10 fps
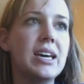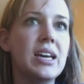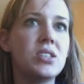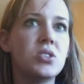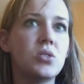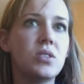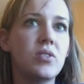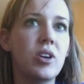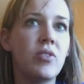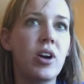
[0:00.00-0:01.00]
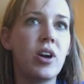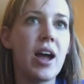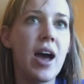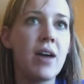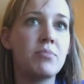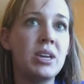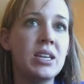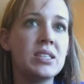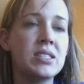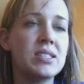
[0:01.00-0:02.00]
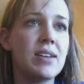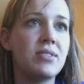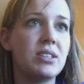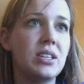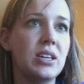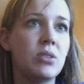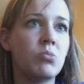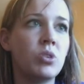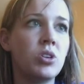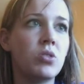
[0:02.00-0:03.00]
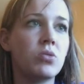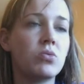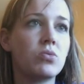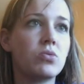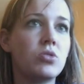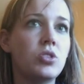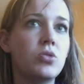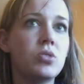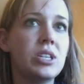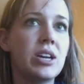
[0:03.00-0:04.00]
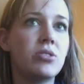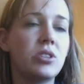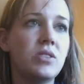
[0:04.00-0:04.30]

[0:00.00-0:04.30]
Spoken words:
And so if our mean is 70 and we go 2 standard